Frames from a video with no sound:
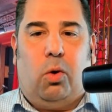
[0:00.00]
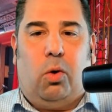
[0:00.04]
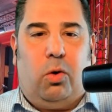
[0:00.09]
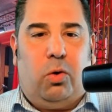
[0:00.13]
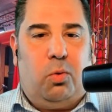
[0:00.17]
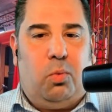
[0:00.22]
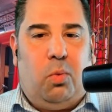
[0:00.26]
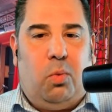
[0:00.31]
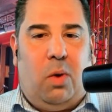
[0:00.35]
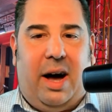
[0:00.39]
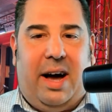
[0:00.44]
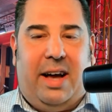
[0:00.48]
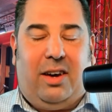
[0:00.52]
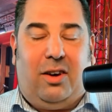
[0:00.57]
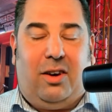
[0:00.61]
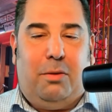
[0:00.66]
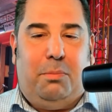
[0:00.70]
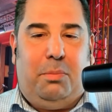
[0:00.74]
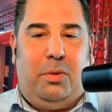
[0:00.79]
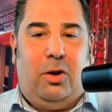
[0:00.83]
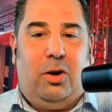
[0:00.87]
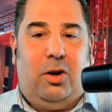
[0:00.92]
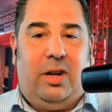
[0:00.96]
worldwide
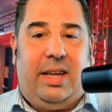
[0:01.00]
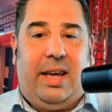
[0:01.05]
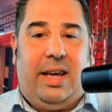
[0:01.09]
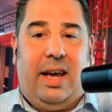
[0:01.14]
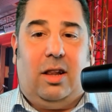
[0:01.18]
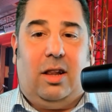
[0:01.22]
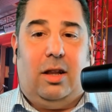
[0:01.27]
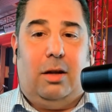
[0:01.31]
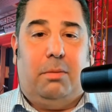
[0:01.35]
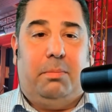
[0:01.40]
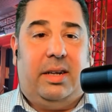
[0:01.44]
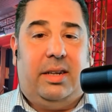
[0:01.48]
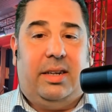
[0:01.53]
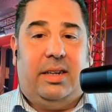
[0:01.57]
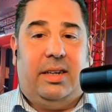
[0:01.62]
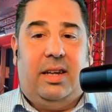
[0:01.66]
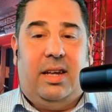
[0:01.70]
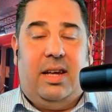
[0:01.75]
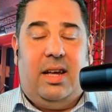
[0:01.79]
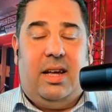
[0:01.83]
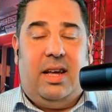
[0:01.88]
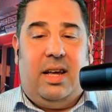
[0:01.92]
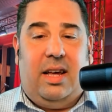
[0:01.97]
community element.
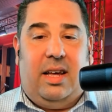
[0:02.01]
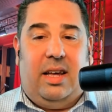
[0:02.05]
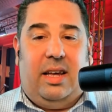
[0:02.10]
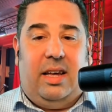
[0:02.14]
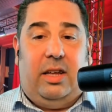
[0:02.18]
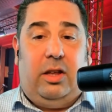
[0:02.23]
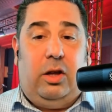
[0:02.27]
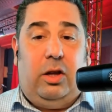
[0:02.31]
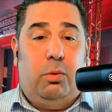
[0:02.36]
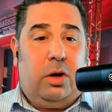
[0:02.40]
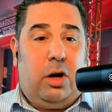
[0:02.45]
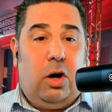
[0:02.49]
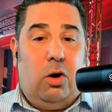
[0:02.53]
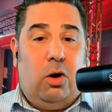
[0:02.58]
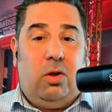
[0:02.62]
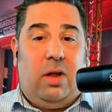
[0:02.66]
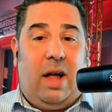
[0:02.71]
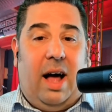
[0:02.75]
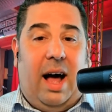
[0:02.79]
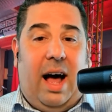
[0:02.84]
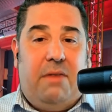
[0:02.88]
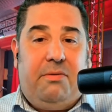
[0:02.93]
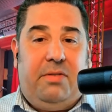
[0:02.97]
And you would go
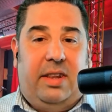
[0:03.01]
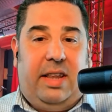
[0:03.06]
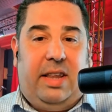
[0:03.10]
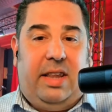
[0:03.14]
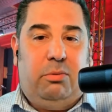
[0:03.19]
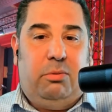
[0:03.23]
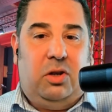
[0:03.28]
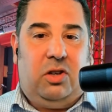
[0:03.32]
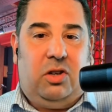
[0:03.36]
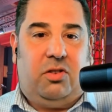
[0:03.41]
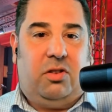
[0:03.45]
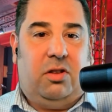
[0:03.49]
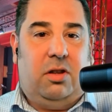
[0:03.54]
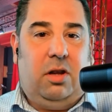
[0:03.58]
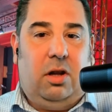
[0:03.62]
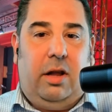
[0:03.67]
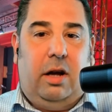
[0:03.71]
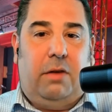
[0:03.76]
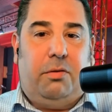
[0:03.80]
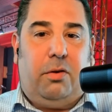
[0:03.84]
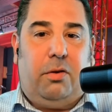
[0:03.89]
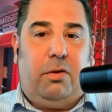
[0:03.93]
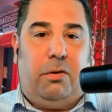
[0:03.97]
live and they would just
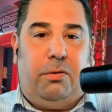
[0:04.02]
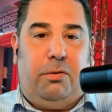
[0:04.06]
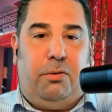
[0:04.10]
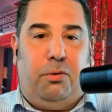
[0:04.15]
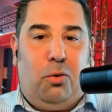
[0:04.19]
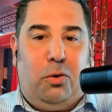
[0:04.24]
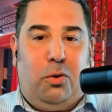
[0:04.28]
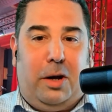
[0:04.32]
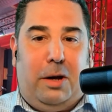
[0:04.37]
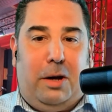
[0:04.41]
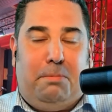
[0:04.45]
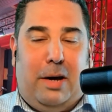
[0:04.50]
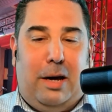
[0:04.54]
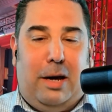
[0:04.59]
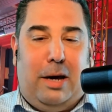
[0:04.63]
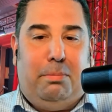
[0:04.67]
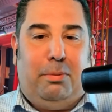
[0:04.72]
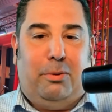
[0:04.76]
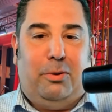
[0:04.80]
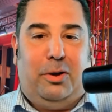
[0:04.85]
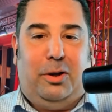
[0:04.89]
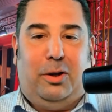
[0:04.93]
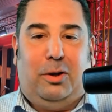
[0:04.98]
deliver 40
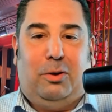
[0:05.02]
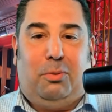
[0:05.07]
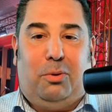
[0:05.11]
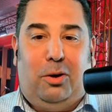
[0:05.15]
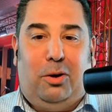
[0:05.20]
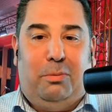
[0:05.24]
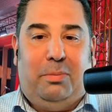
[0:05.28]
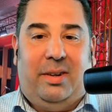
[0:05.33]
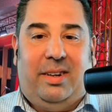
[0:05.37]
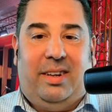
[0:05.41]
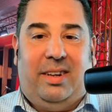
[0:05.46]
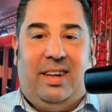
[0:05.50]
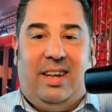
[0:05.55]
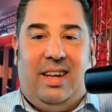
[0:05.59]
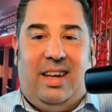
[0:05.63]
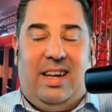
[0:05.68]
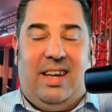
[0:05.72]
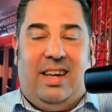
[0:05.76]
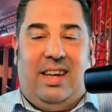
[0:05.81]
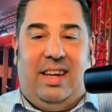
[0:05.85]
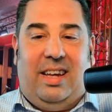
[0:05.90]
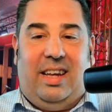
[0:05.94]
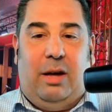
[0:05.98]
people to your room. And
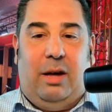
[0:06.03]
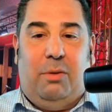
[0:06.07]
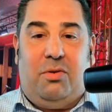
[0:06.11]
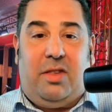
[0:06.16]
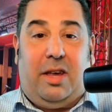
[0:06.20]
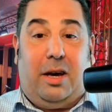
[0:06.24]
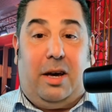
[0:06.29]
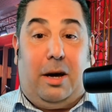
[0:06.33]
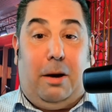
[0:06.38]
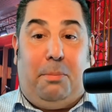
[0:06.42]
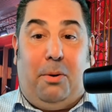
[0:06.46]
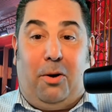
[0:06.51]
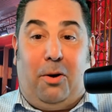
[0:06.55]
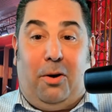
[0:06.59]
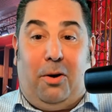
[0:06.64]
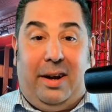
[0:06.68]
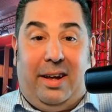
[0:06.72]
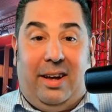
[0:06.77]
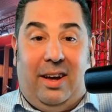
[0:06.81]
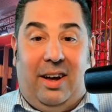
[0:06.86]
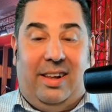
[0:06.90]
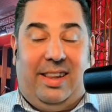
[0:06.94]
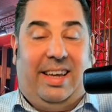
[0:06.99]
it was like a
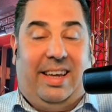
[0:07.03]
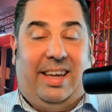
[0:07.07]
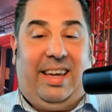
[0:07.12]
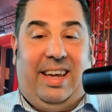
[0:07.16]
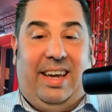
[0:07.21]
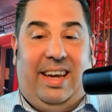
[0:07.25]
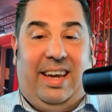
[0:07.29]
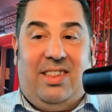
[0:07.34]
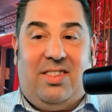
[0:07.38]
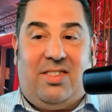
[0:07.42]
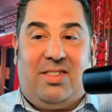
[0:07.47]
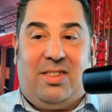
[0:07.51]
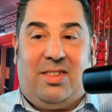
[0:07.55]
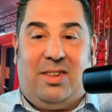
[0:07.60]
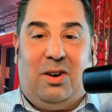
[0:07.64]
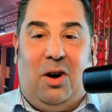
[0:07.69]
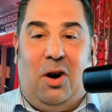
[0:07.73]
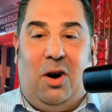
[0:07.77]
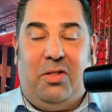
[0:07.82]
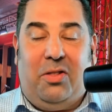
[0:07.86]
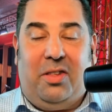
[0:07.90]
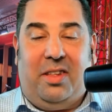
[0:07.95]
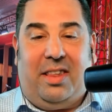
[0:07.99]
party, like instant
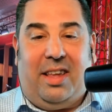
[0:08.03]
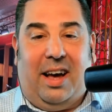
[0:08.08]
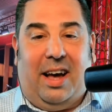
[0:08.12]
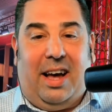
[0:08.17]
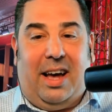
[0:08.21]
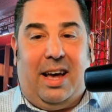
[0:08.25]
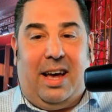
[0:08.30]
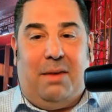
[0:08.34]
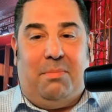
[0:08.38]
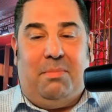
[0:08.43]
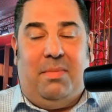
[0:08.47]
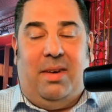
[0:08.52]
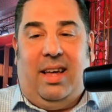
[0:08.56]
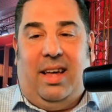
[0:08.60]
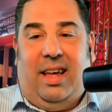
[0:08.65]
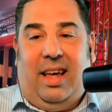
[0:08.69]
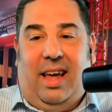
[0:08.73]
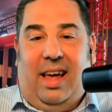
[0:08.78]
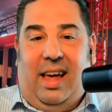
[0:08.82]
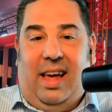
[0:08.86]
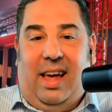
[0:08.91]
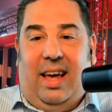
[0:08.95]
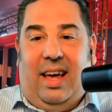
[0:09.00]
all the time.
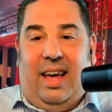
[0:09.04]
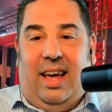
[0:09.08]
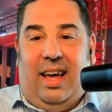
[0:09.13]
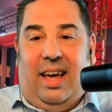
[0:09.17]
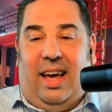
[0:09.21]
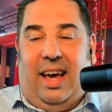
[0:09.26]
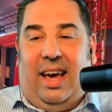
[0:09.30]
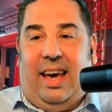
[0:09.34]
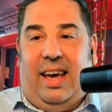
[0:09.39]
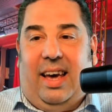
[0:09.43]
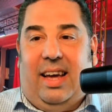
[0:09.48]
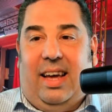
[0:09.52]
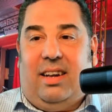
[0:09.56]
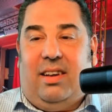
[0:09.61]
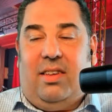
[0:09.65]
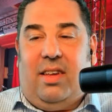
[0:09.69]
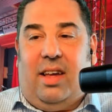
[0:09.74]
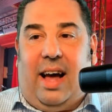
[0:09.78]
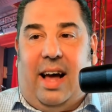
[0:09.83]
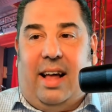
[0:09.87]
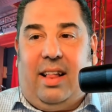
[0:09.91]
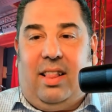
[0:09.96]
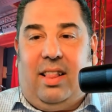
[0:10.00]
And
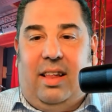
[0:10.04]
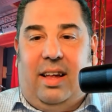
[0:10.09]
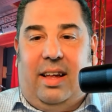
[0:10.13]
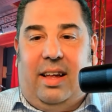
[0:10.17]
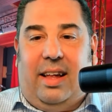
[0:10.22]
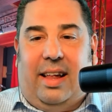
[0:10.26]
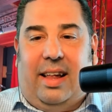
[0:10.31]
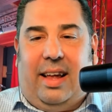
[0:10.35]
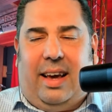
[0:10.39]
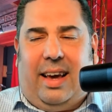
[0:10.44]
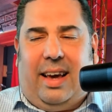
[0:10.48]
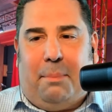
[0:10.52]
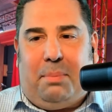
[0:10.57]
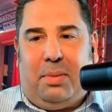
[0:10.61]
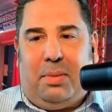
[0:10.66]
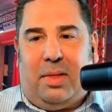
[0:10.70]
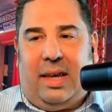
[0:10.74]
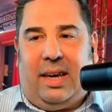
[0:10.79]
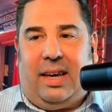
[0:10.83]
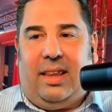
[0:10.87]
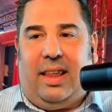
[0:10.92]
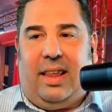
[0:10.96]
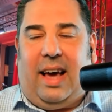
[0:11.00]
I kept
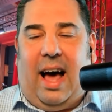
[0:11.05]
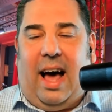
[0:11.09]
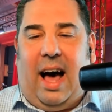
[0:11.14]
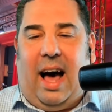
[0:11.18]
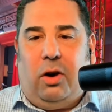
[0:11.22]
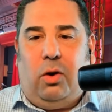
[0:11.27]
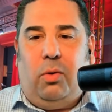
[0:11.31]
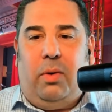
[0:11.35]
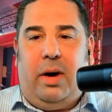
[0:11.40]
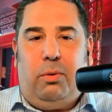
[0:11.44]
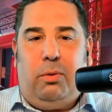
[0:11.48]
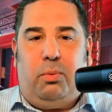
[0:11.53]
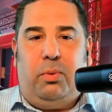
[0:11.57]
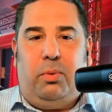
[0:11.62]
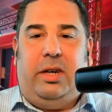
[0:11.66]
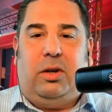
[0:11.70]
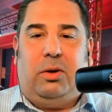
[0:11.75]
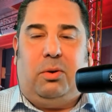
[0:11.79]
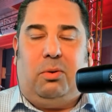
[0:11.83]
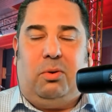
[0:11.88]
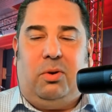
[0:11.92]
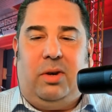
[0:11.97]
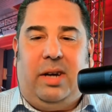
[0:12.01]
thinking, like, how do I
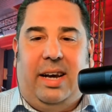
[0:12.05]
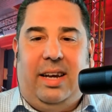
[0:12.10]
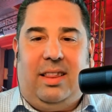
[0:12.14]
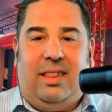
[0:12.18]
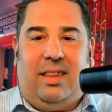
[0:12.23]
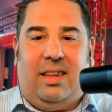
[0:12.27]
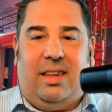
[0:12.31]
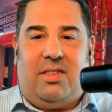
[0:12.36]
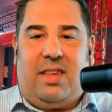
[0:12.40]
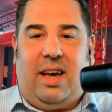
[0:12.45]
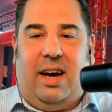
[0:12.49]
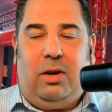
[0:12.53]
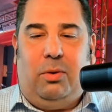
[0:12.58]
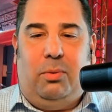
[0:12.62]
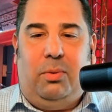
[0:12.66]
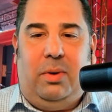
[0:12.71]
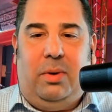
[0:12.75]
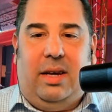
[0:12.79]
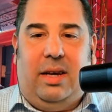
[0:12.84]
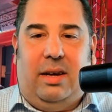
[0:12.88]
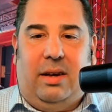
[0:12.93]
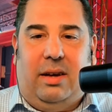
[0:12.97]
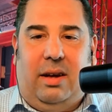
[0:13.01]
recreate this? How
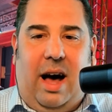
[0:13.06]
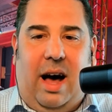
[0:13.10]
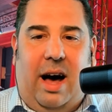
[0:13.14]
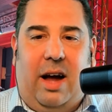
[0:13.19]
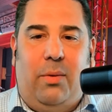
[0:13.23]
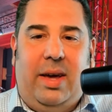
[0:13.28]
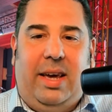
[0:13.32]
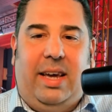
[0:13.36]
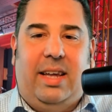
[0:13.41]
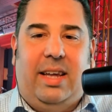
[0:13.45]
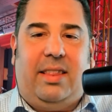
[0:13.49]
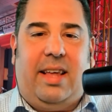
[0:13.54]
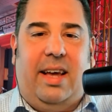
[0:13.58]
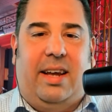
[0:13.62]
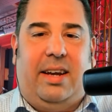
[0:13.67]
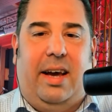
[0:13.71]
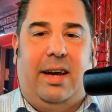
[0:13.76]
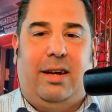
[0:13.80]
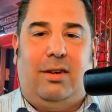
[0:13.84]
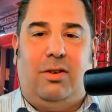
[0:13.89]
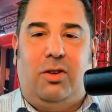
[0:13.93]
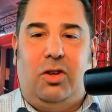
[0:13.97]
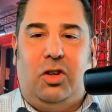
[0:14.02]
do I get that
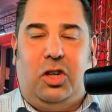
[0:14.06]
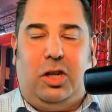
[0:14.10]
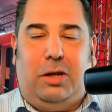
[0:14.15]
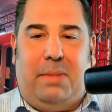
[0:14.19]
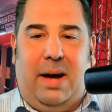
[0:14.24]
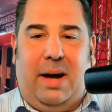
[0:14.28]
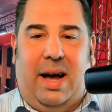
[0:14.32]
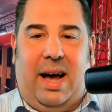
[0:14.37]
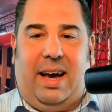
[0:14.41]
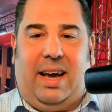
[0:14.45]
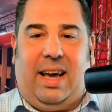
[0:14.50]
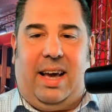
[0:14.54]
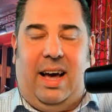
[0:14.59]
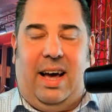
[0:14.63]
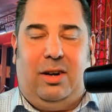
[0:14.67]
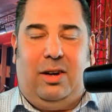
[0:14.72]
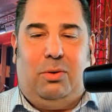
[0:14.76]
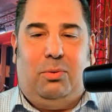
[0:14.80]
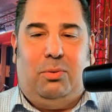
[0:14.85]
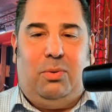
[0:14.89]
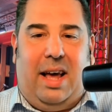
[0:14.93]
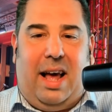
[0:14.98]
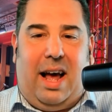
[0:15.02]
energy back? How do
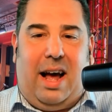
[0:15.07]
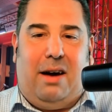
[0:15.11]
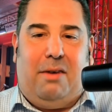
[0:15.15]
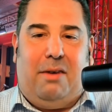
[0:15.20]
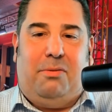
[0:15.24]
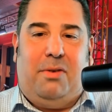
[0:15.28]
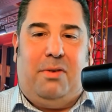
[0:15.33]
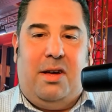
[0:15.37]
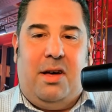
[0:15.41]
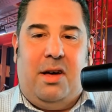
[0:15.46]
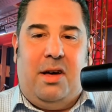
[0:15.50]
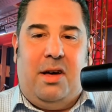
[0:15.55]
we have